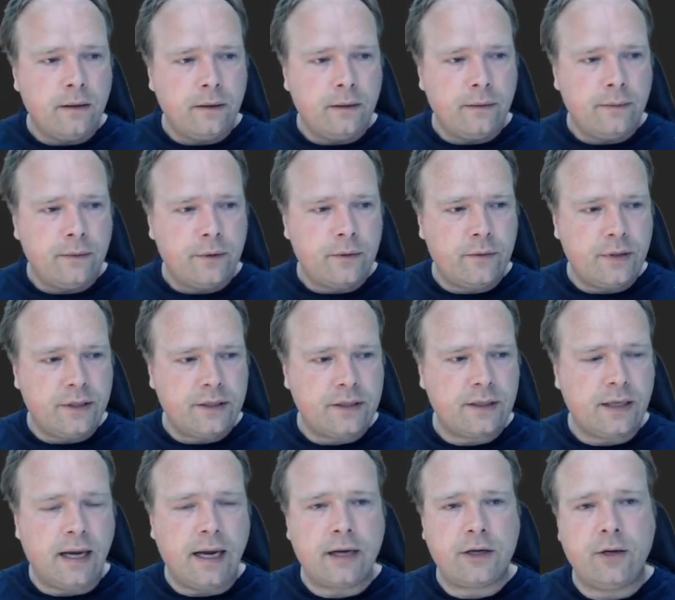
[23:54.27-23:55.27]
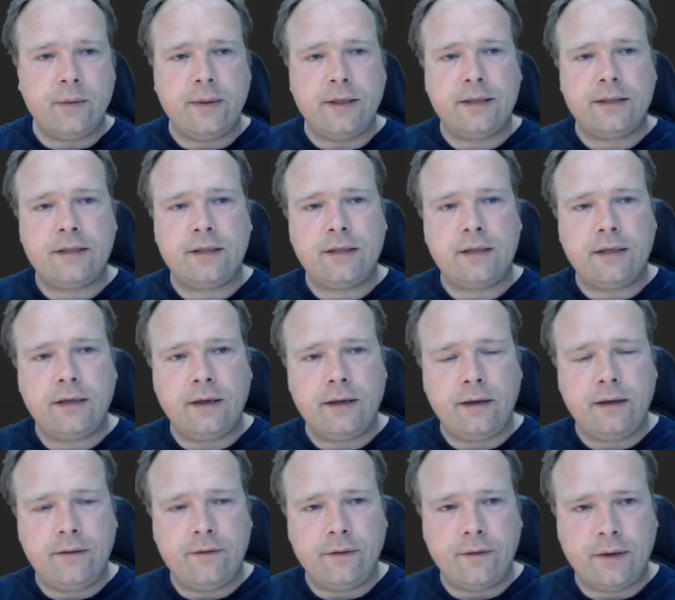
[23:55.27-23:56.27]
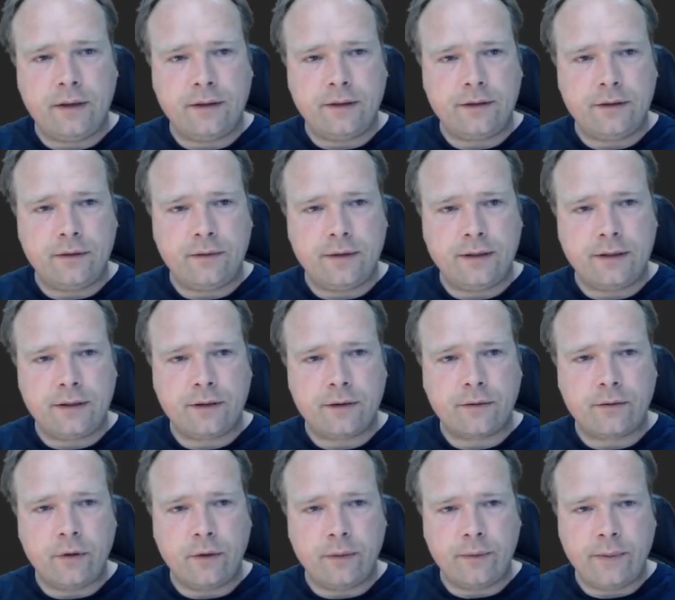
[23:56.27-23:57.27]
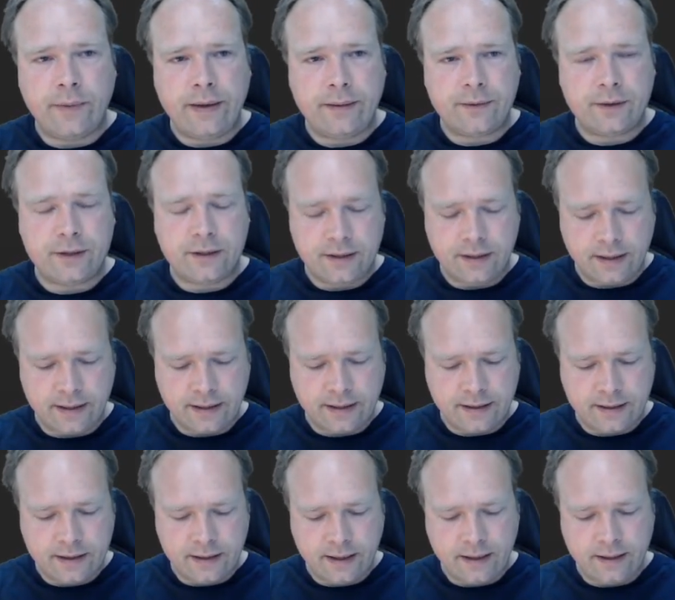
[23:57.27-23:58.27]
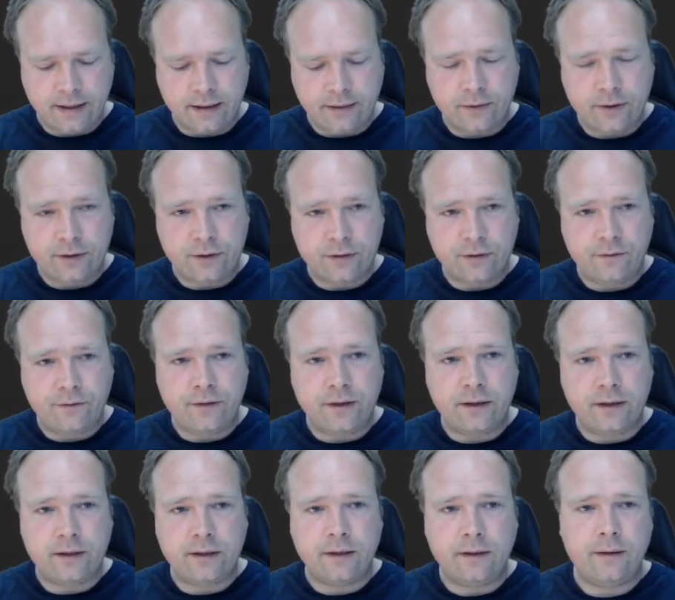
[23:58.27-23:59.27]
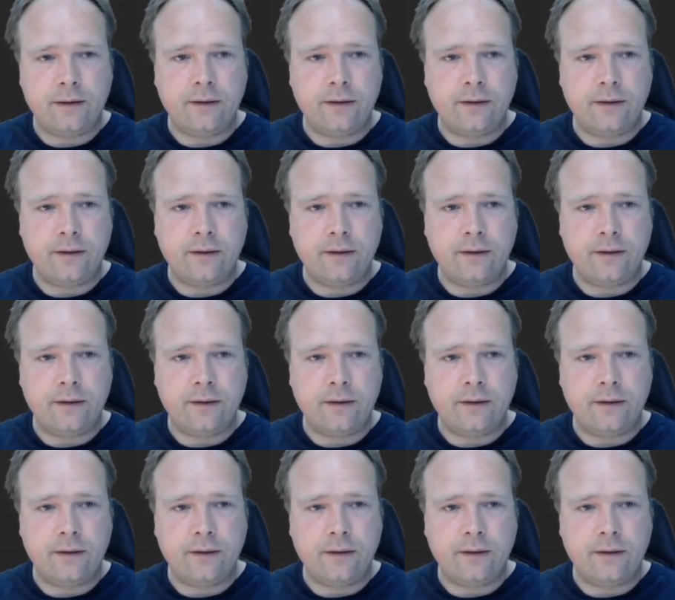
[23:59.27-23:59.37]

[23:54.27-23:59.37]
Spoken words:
request arguments, if you will. So this is the query parameters. Then I can say that I want to filter